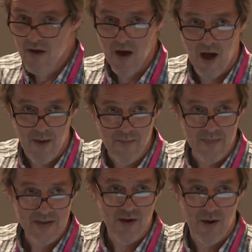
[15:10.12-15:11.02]
Um,
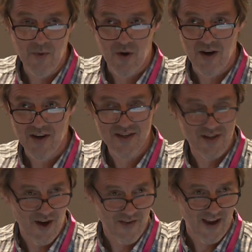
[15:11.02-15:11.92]
so I'm not going to
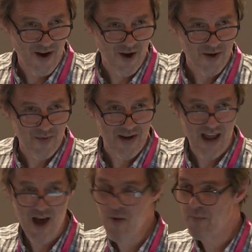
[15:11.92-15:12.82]
start that argument
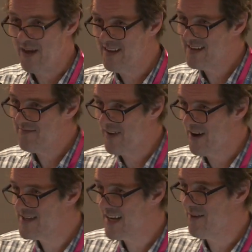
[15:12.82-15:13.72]
now, but
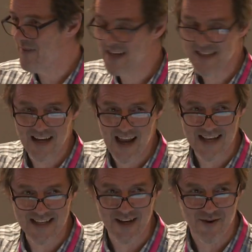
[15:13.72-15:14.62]
varicella vaccine
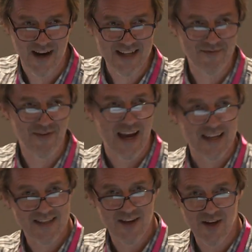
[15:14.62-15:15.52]
has indirect
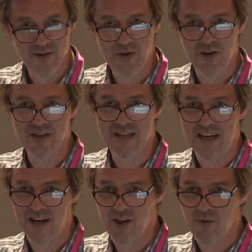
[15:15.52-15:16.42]
effects, herd immunity.
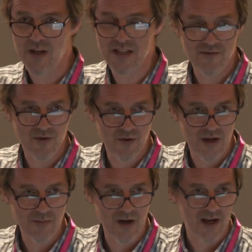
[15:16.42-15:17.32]
In other words, if you
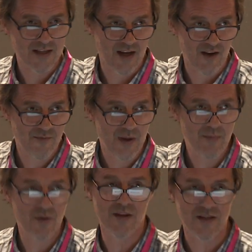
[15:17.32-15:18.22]
immunize enough
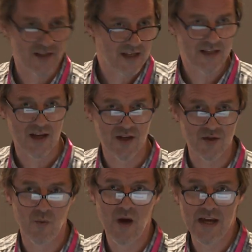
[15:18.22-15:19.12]
people, the disease goes
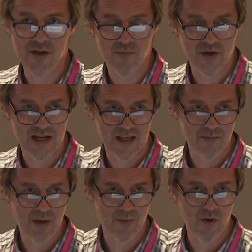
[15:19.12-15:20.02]
away, you protect the
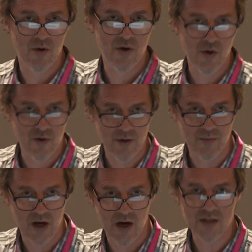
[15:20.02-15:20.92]
people who are not
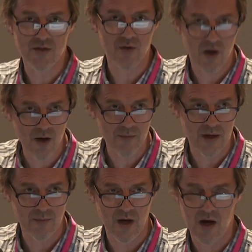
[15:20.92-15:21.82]
immunized, who can't be
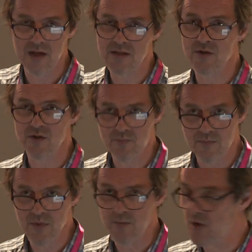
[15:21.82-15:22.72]
immunized, whose
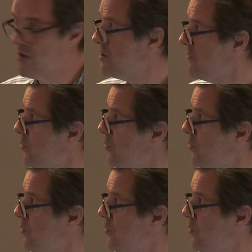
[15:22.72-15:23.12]
immunity have